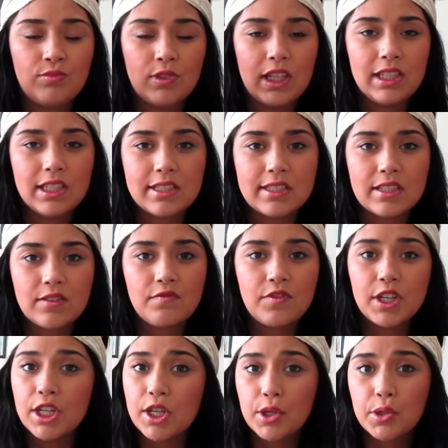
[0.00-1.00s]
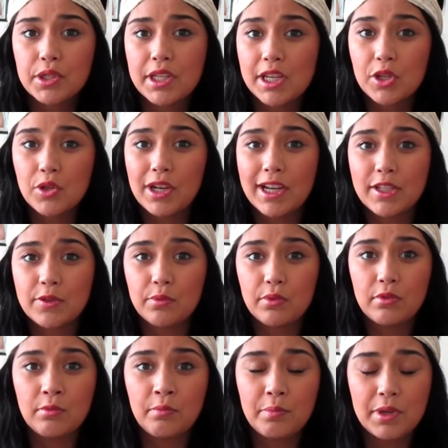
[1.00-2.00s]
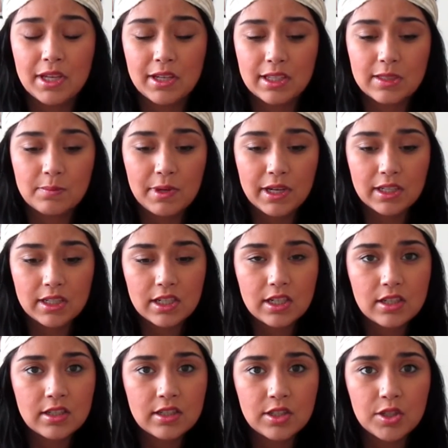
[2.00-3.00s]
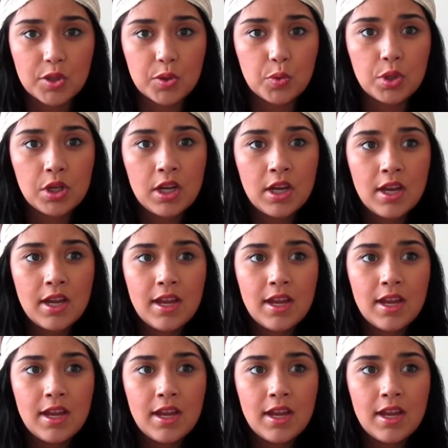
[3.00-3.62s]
list of videos that you guys will be expecting soon.